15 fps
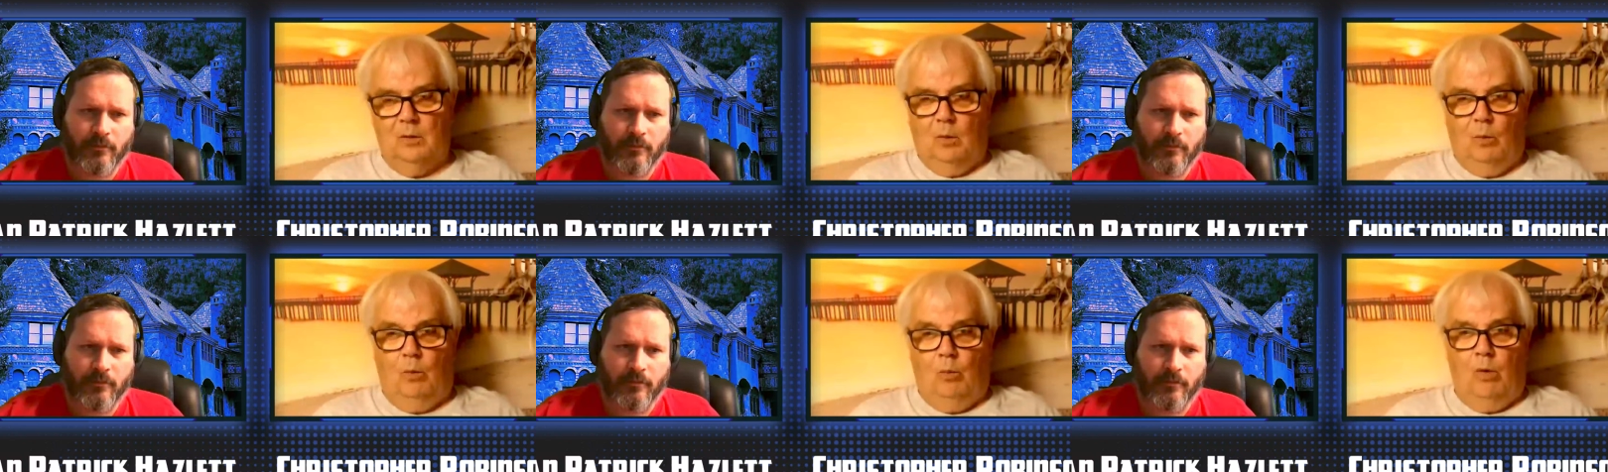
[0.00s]

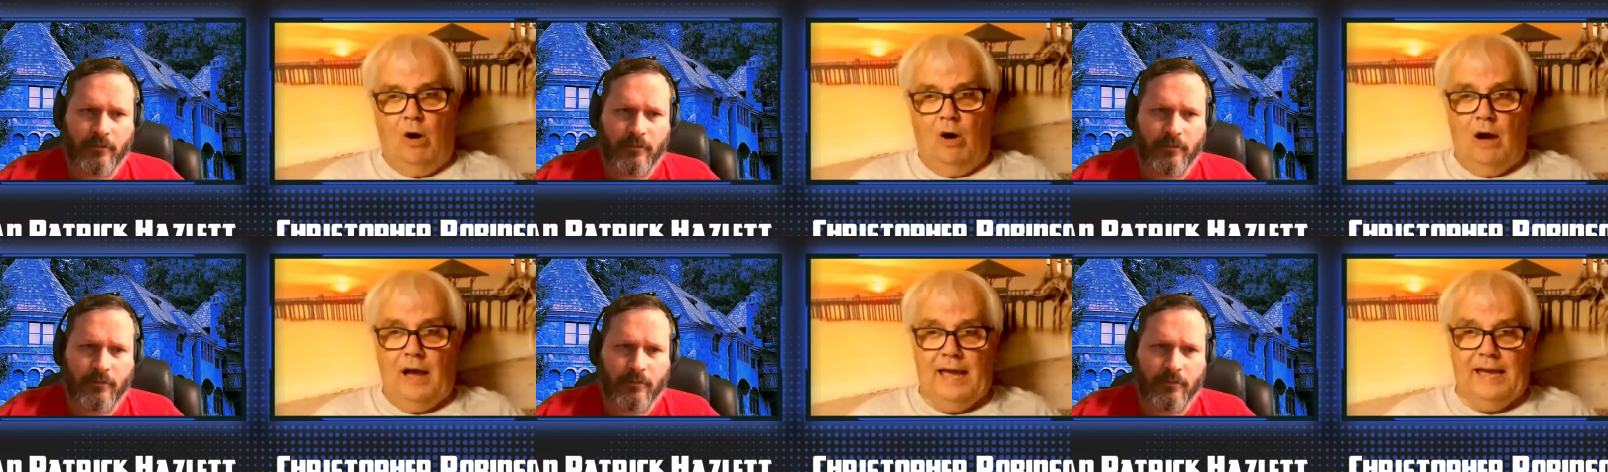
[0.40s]

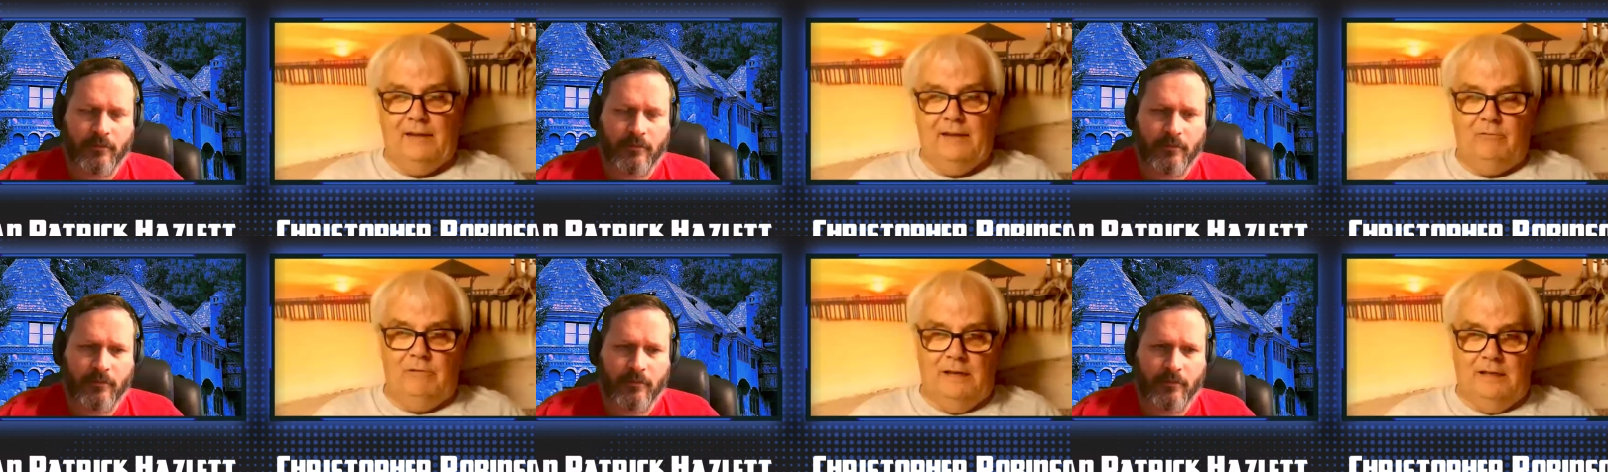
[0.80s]
Speaker 1: why
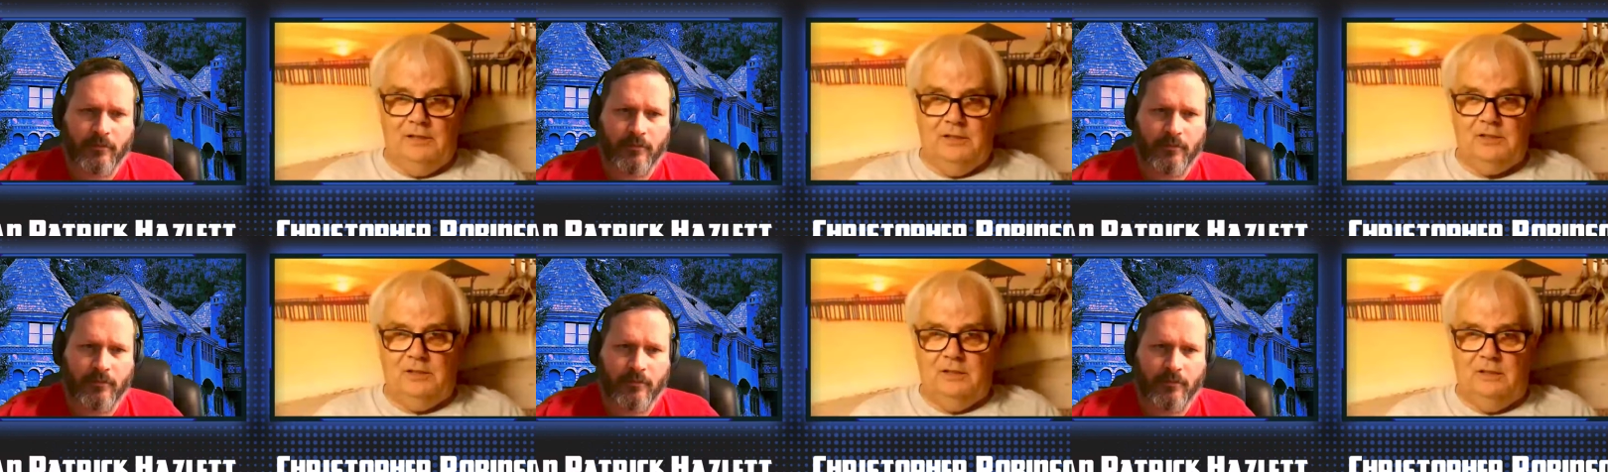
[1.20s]

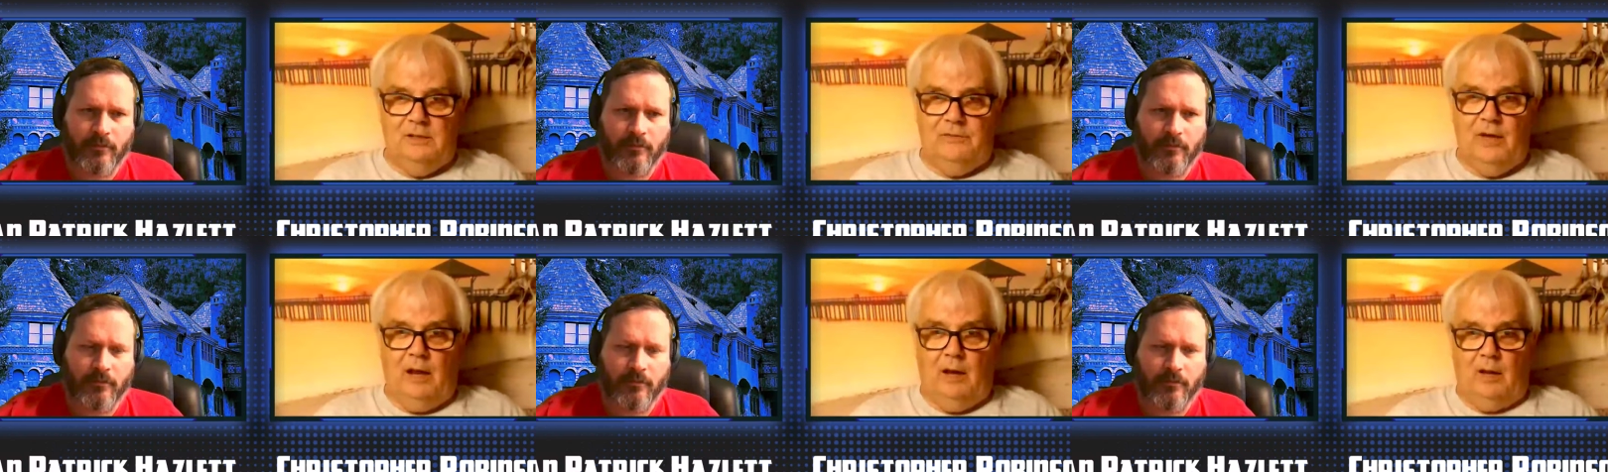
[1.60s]
religion
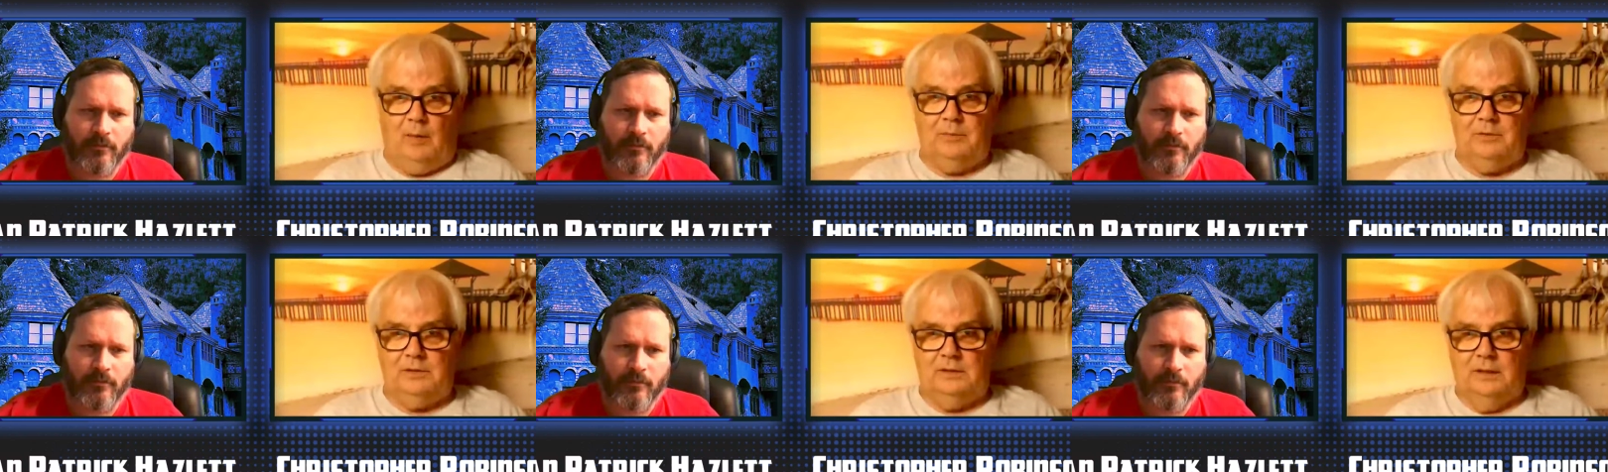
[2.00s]

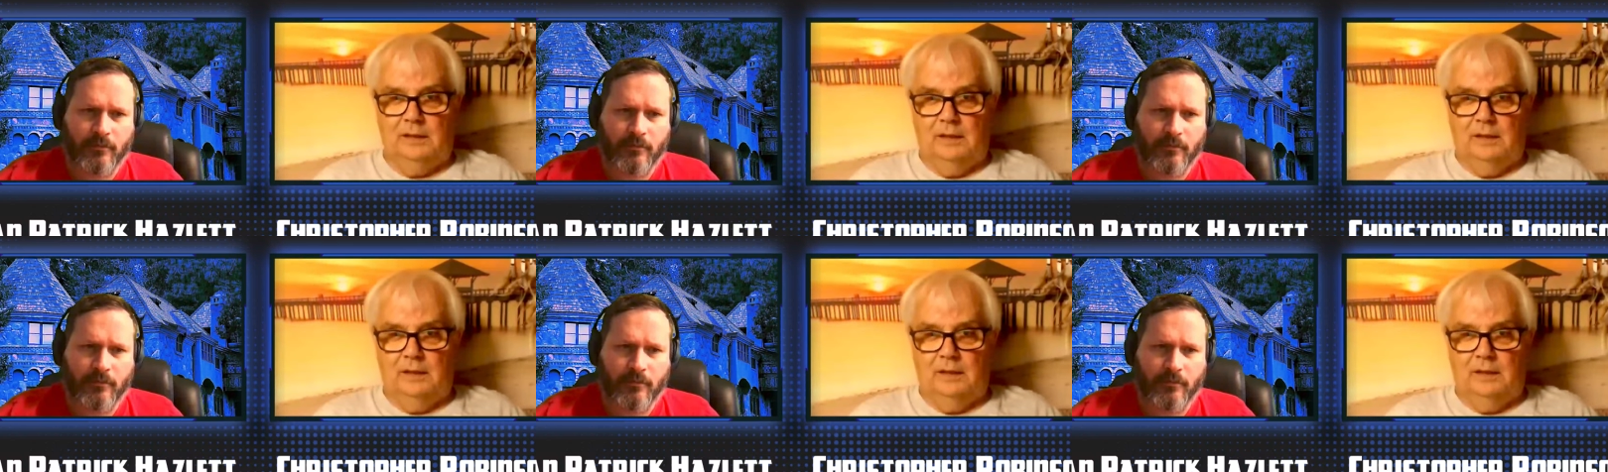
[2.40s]
developed.